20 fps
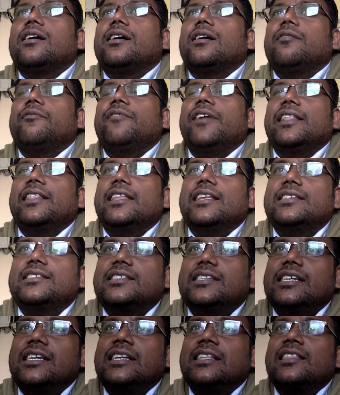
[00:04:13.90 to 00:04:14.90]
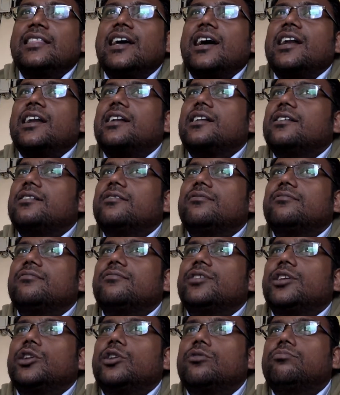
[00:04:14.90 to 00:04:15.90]
when they see that
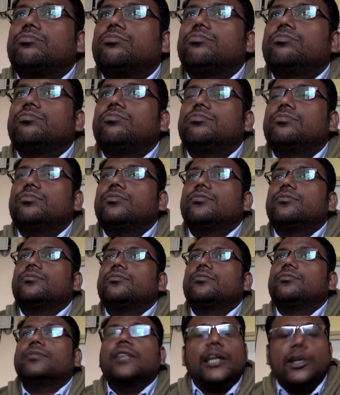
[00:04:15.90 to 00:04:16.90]
they